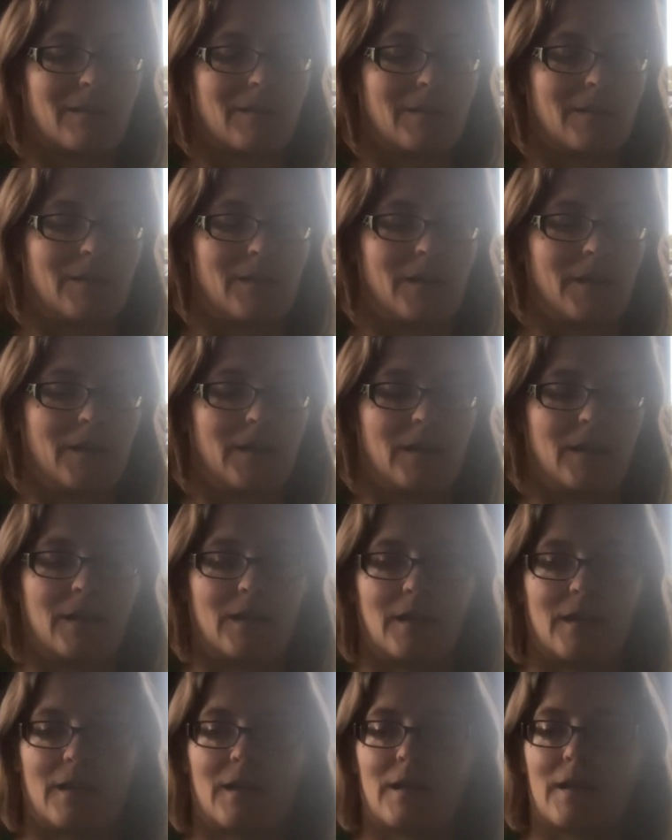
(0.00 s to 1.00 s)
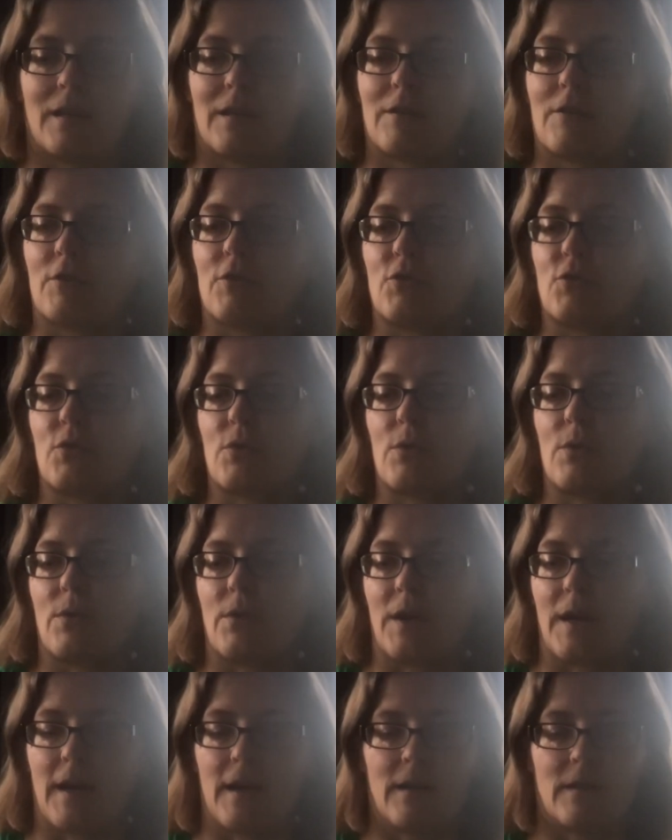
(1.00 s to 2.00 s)
they can control
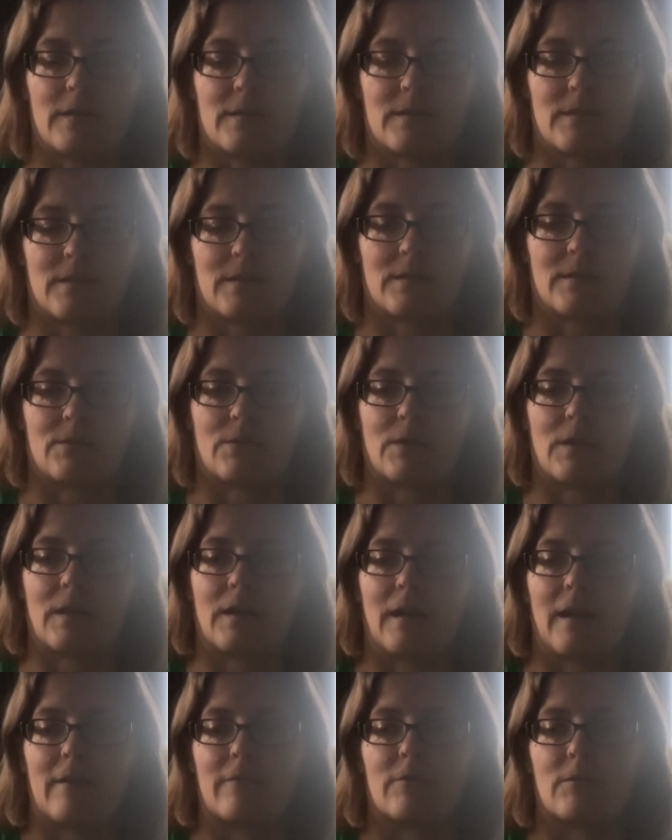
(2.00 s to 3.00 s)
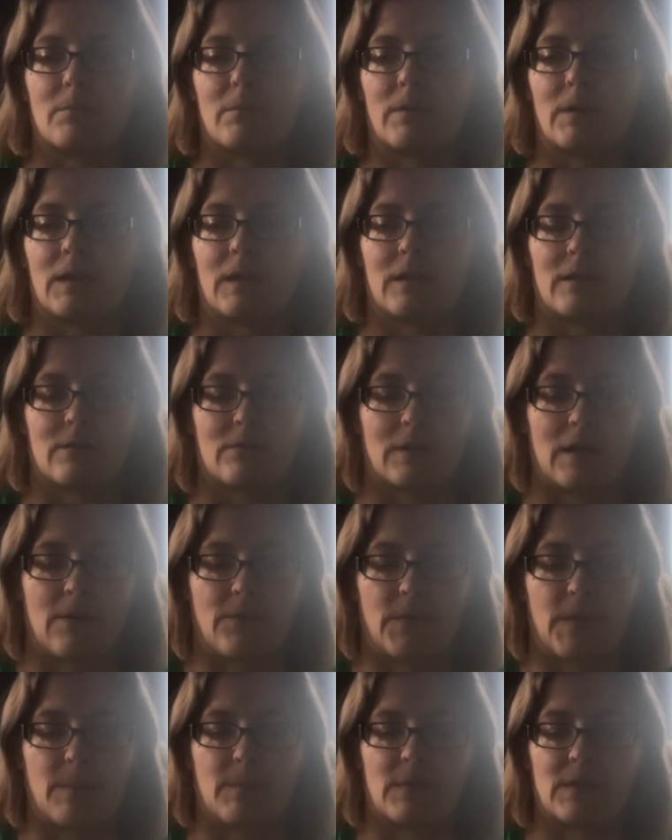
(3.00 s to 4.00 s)
that, so that everybody
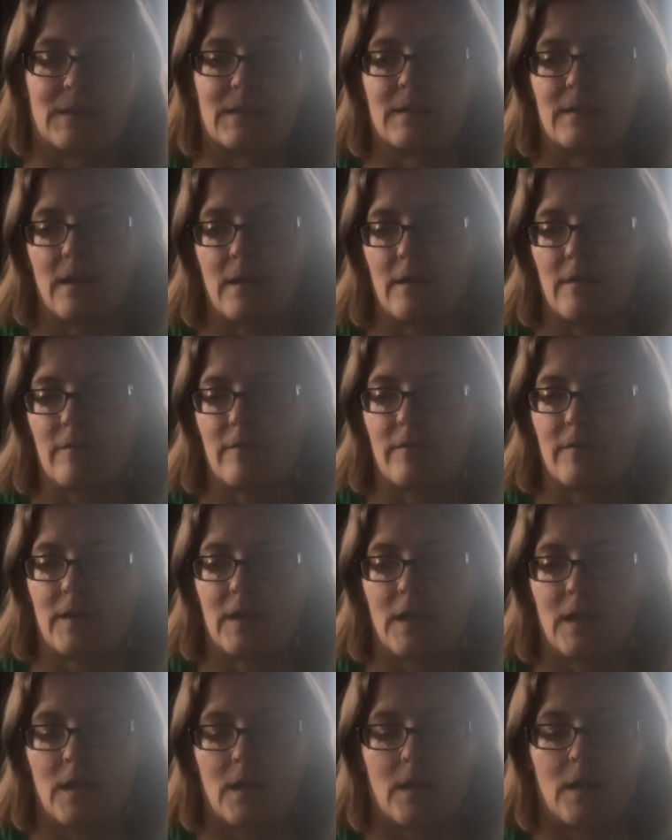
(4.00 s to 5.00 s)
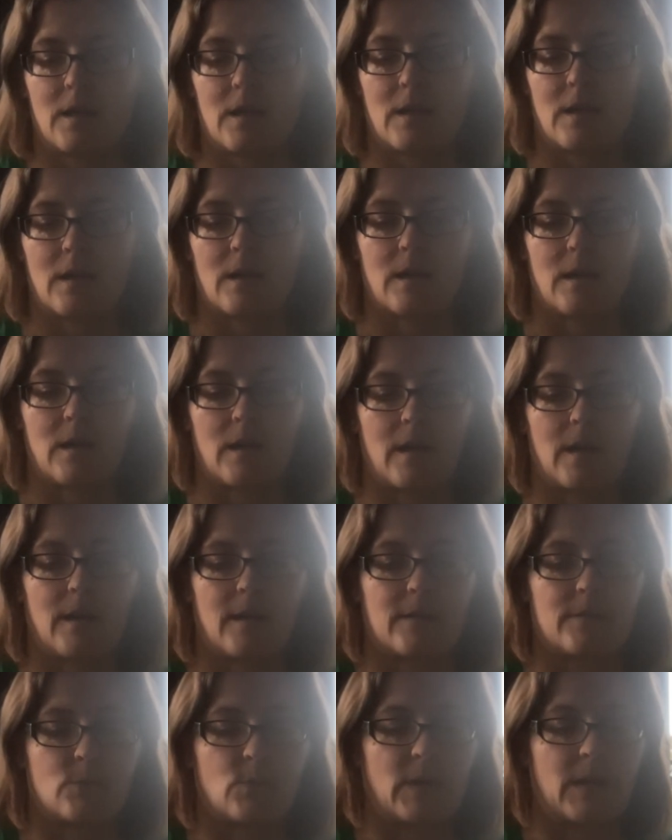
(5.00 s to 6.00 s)
around them is safe,
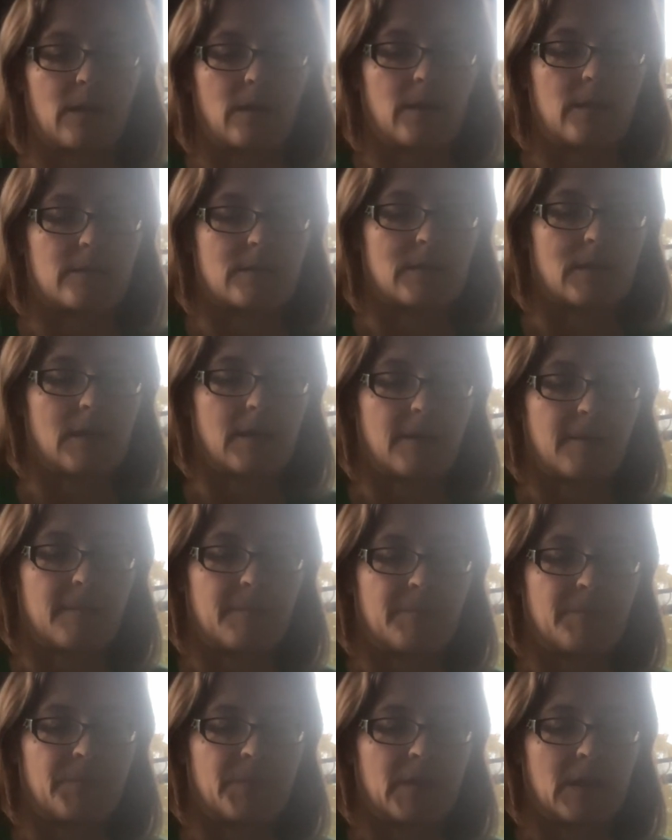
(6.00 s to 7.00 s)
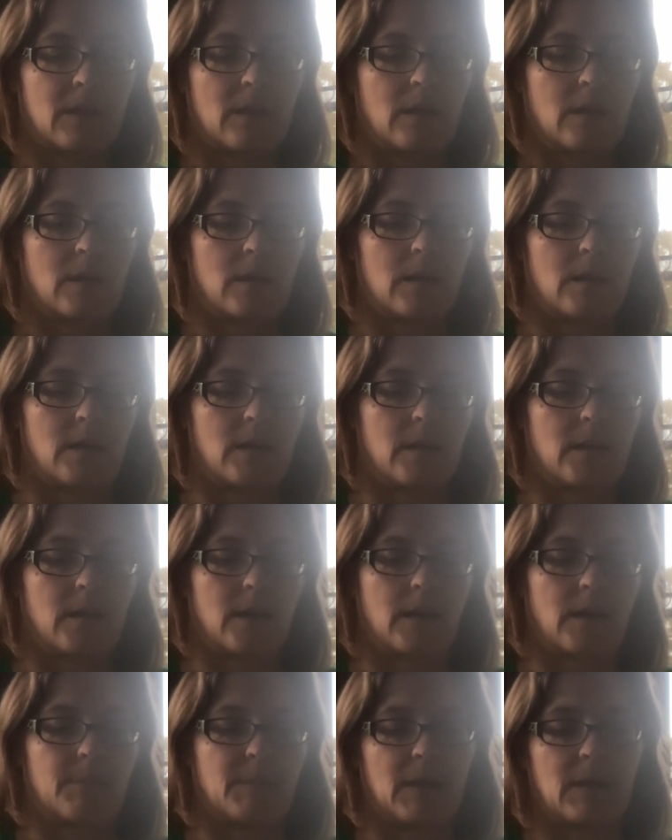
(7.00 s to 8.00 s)
as well as them.
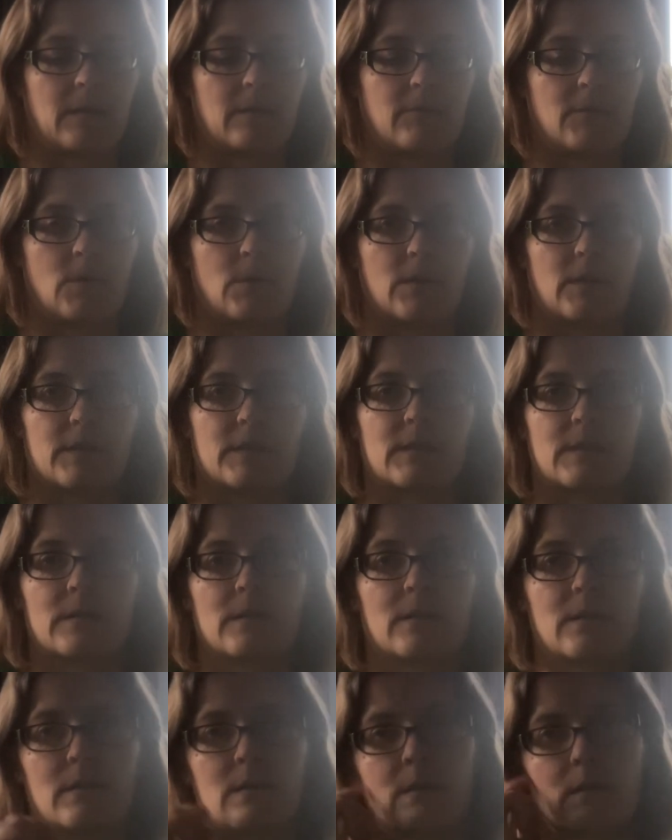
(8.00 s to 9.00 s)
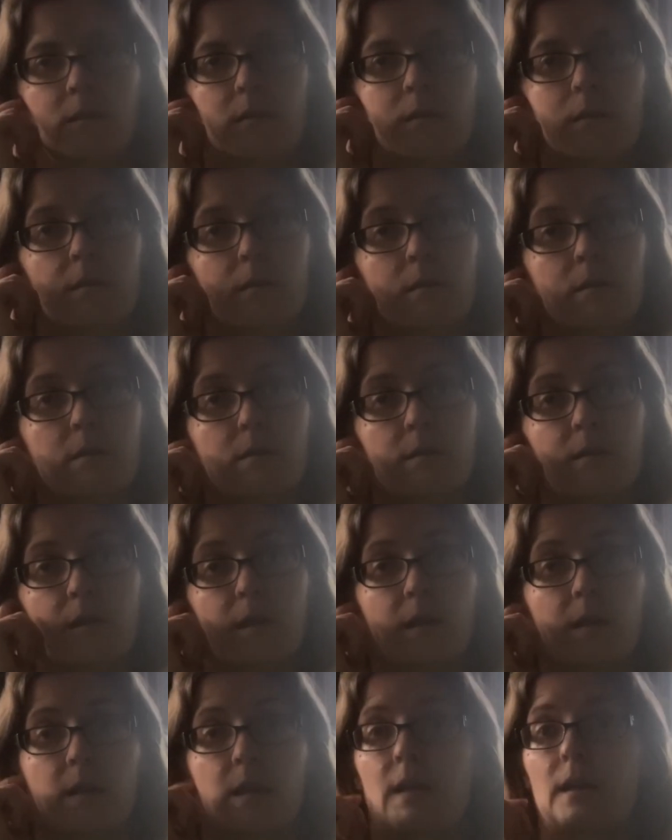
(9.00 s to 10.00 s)
And of course,
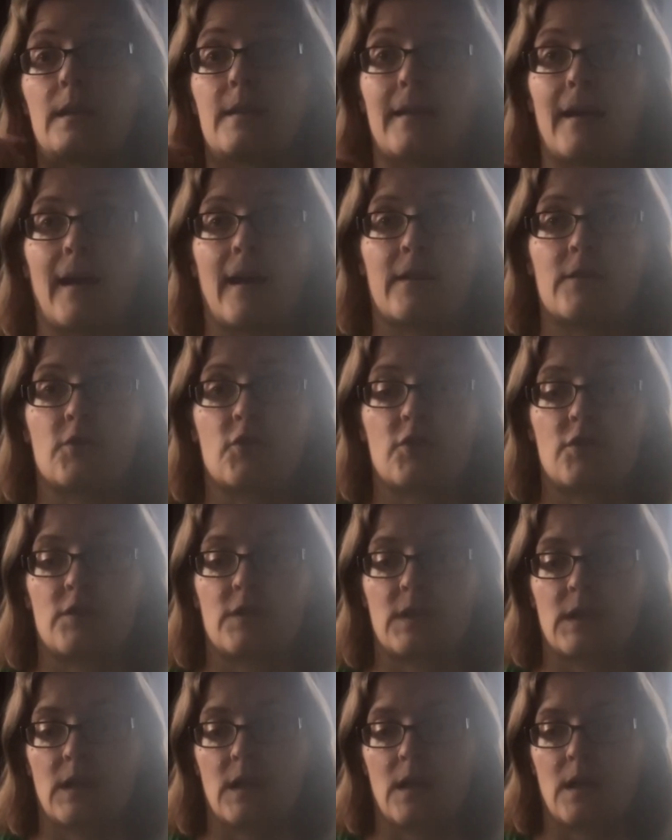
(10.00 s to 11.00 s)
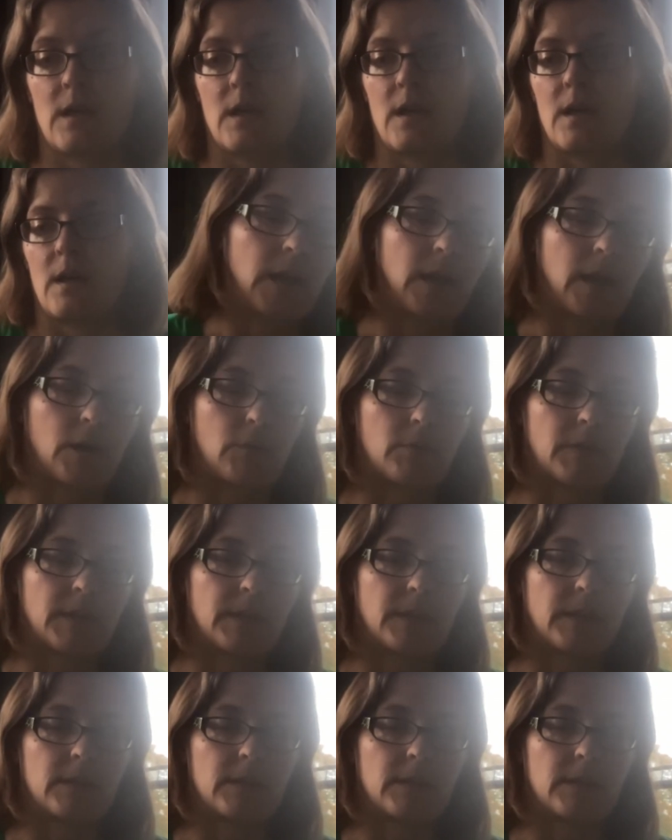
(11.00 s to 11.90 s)
they get attached. I really